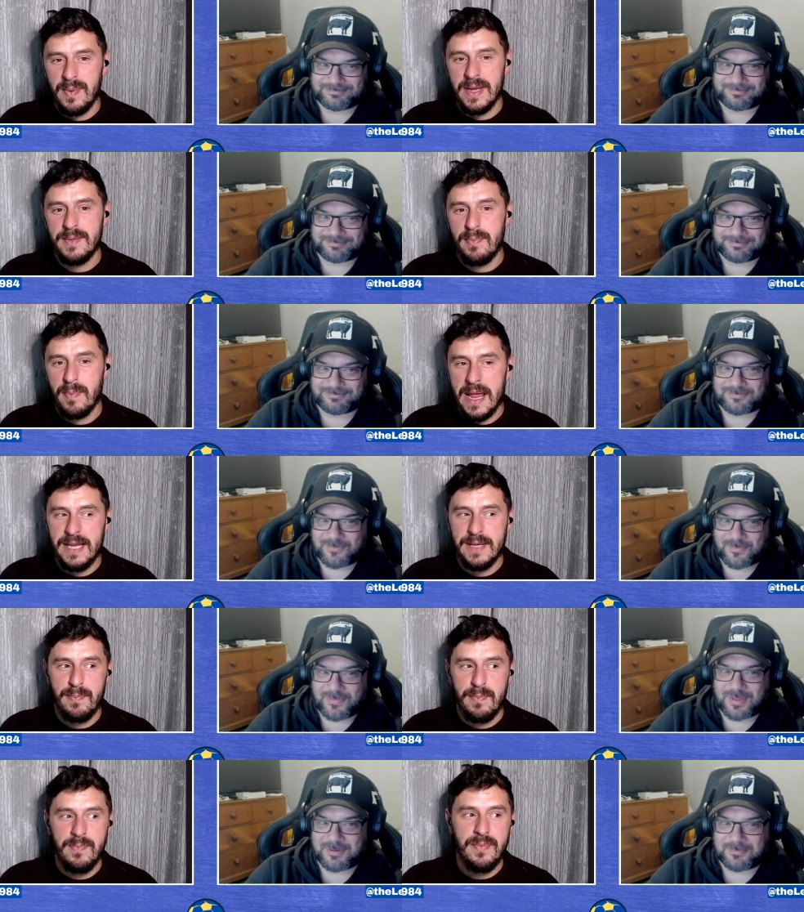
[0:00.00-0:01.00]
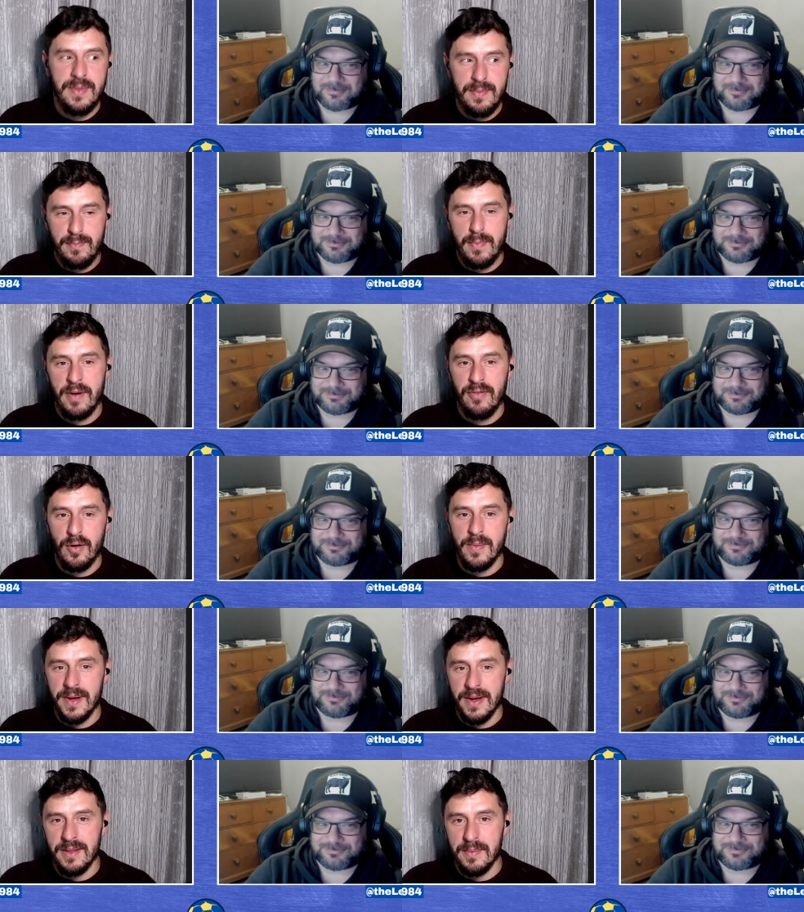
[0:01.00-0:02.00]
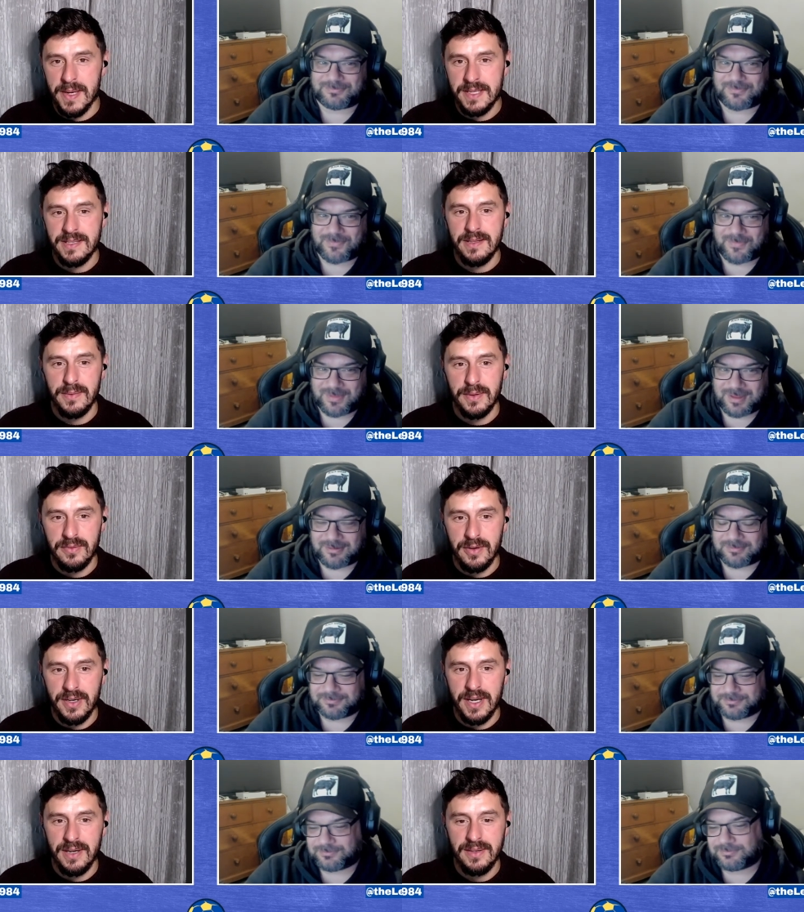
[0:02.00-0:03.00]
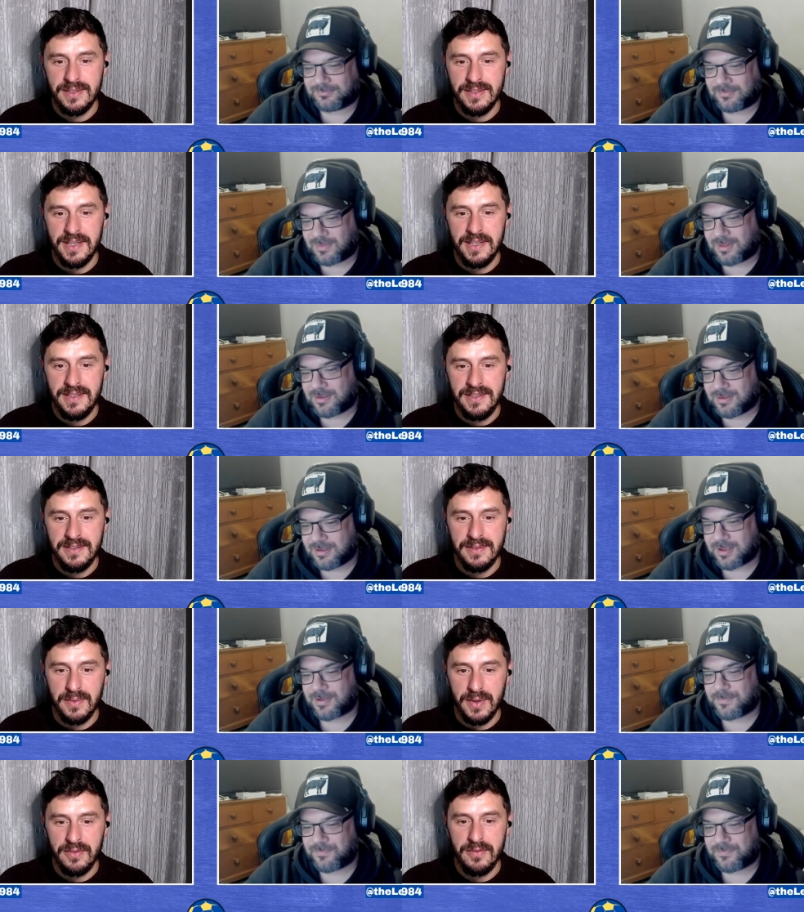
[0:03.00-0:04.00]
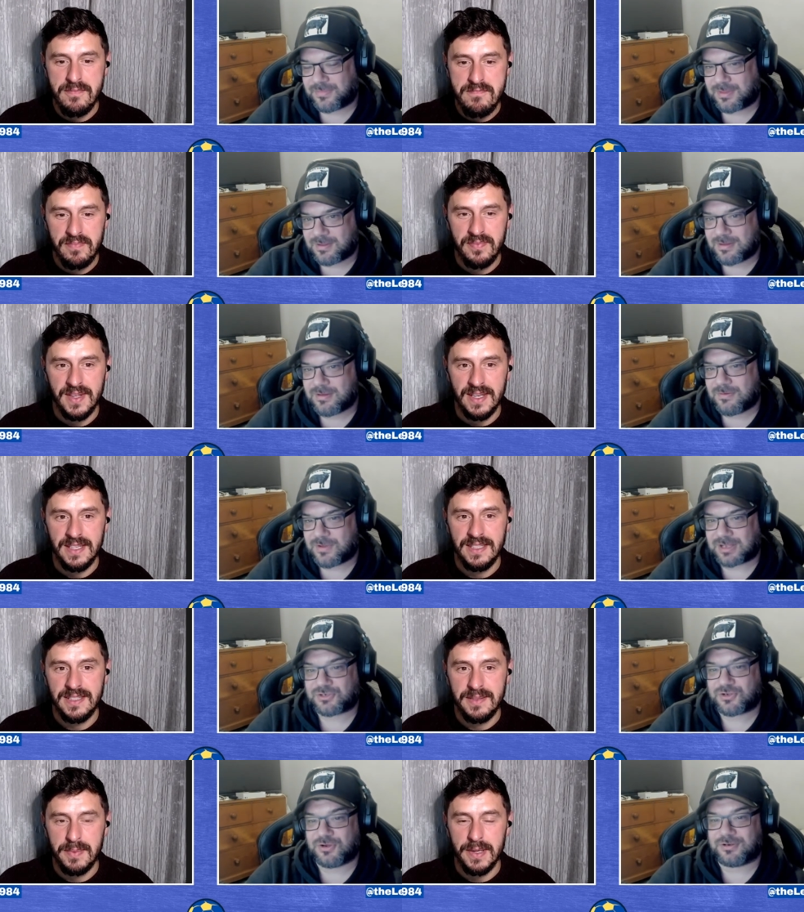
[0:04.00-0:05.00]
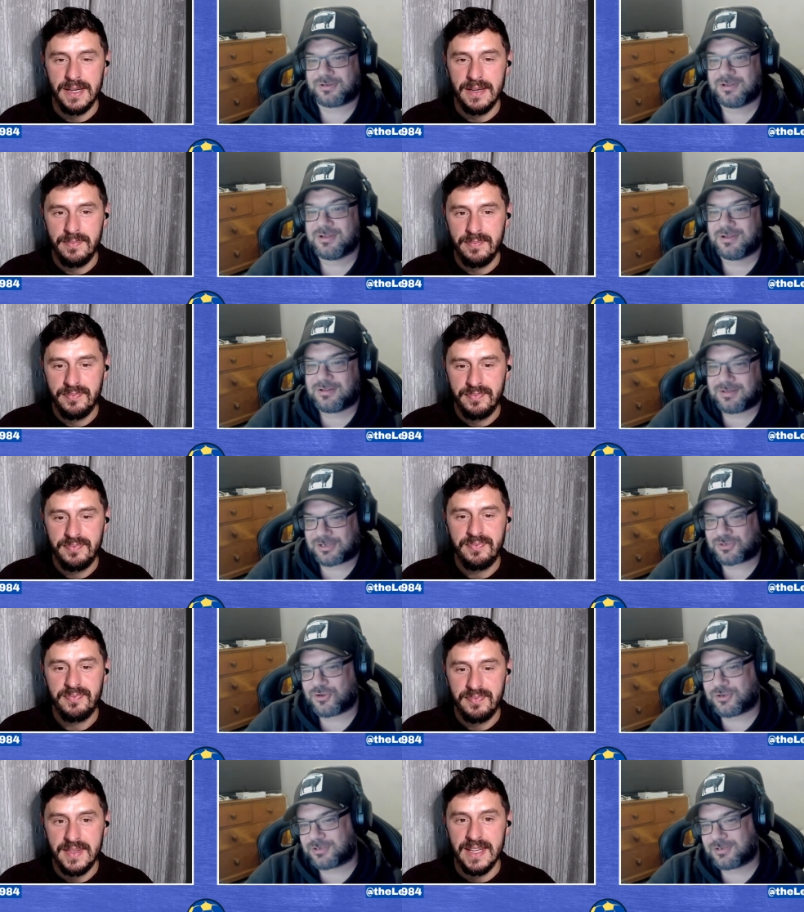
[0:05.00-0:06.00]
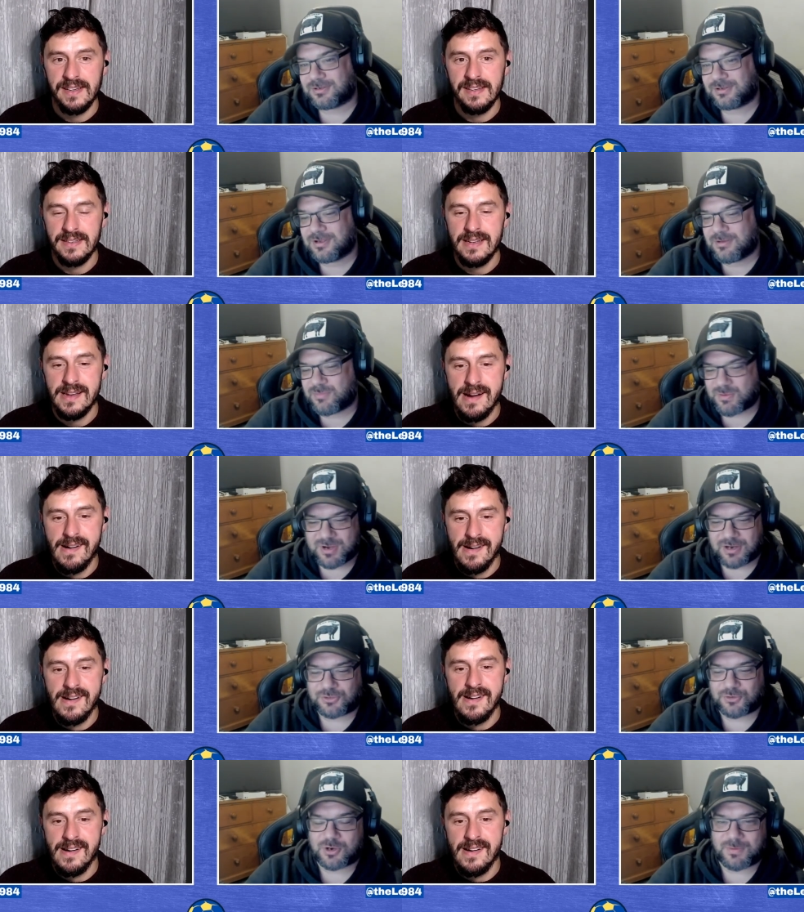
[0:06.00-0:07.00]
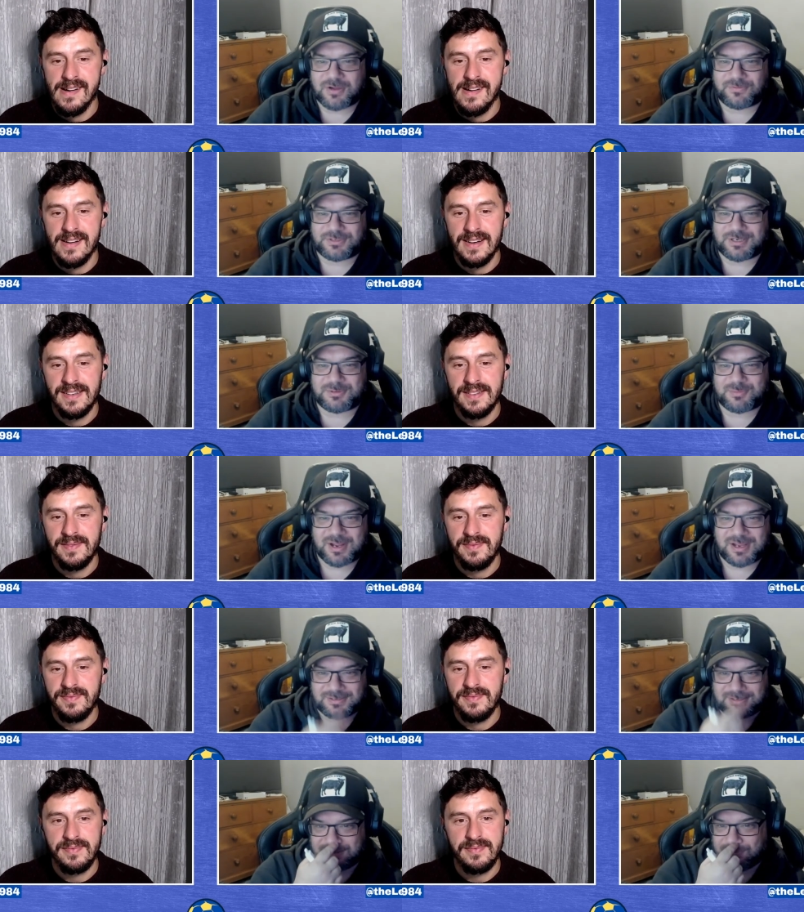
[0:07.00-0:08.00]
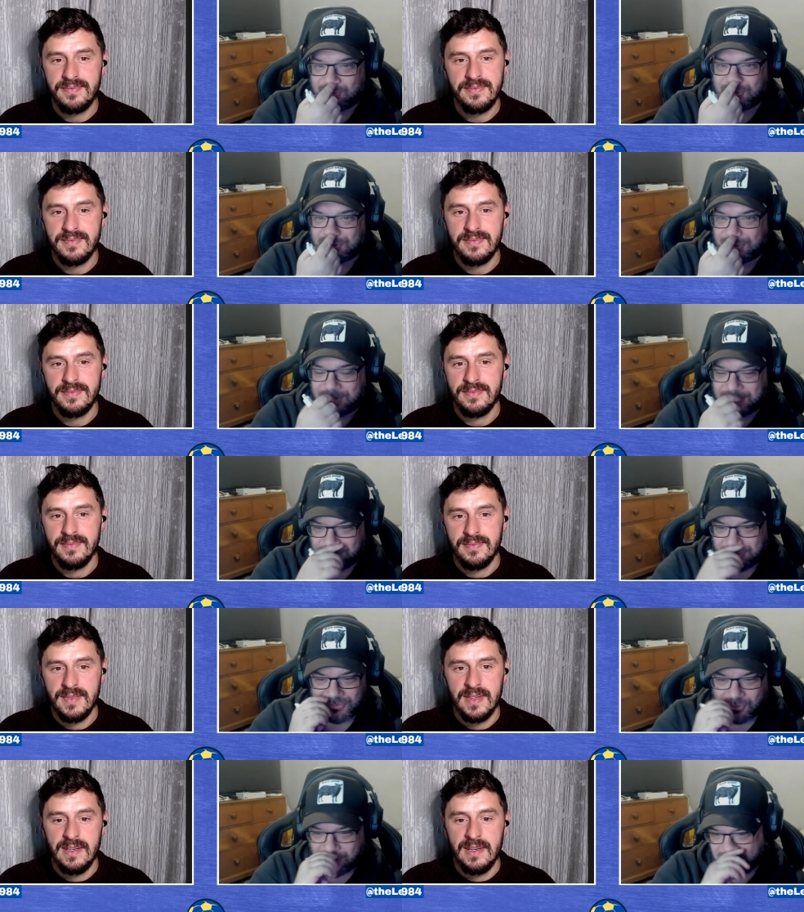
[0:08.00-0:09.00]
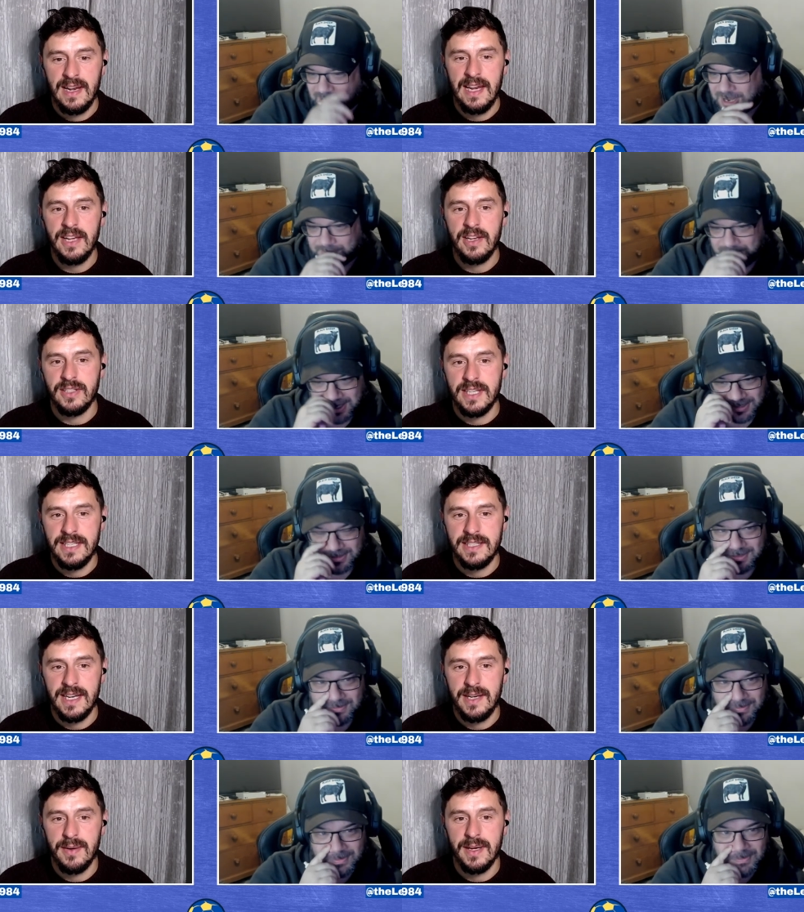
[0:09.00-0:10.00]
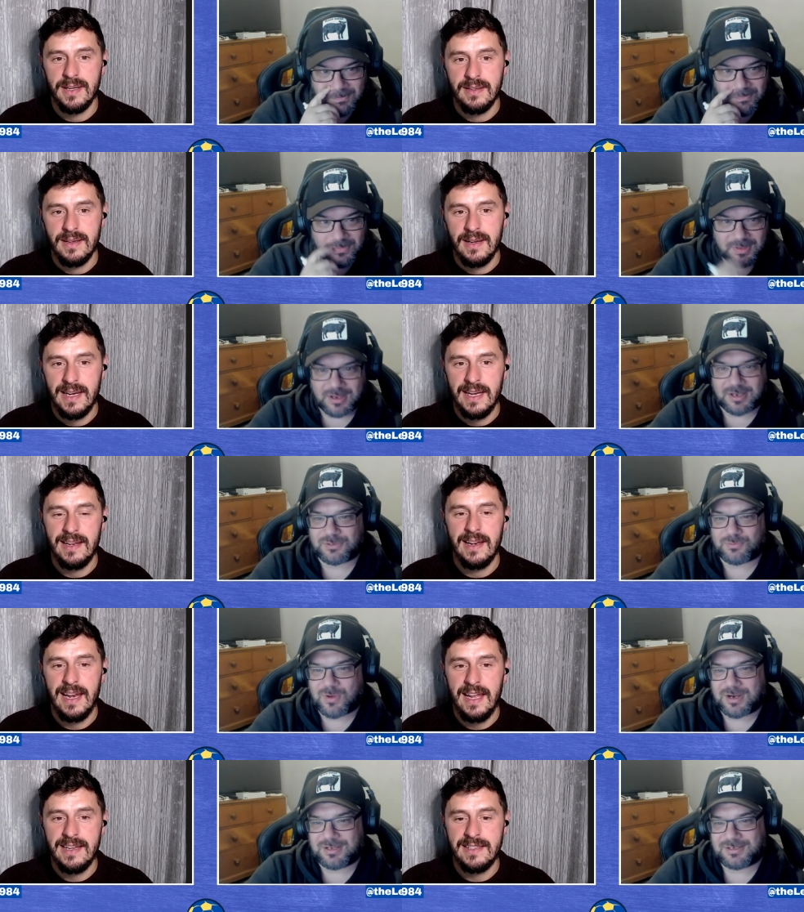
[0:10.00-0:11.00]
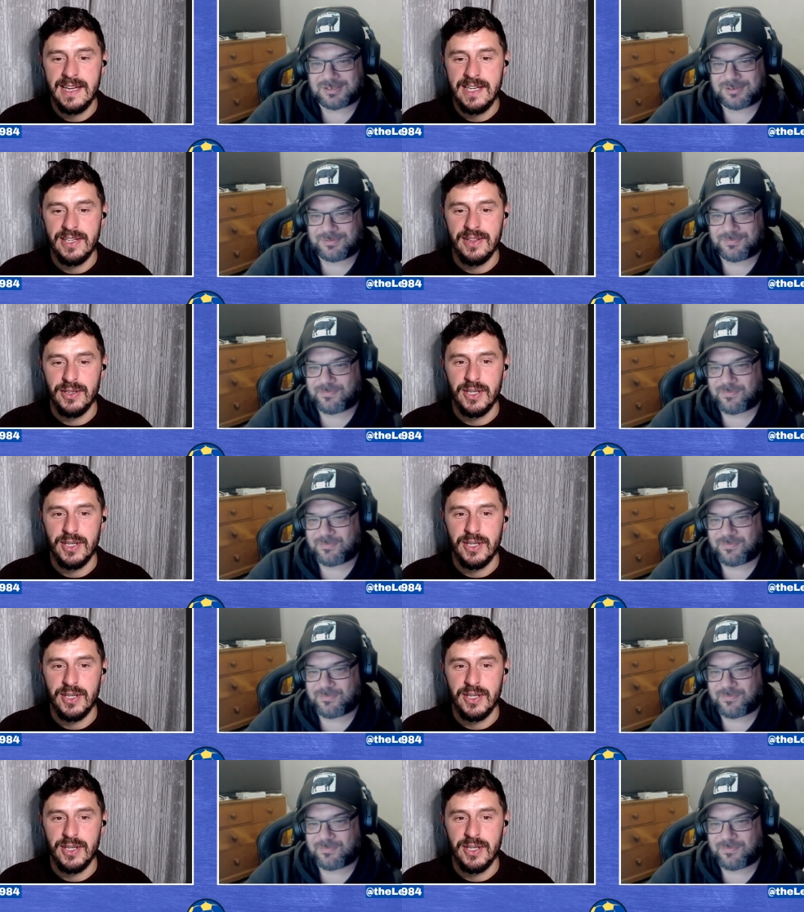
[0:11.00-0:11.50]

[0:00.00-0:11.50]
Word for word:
Speaker 1: he's he's performing at the best in the world right now. I'd say. Yeah, one of them at least. That's but that's good.
Speaker 2: Yeah. But we don't talk about other teams' players anymore, do we? We'll talk about
Speaker 1: the league is easy anyway. The league, the league is easy in the